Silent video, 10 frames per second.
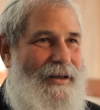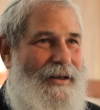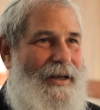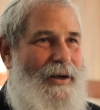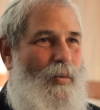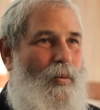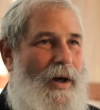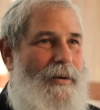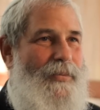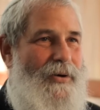like
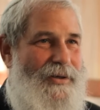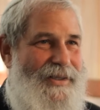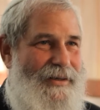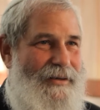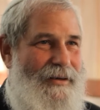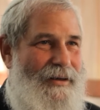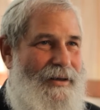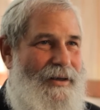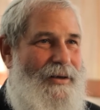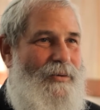one person
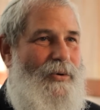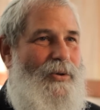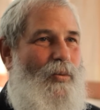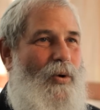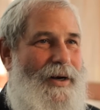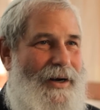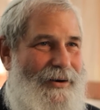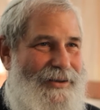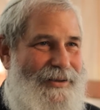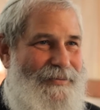with one heart.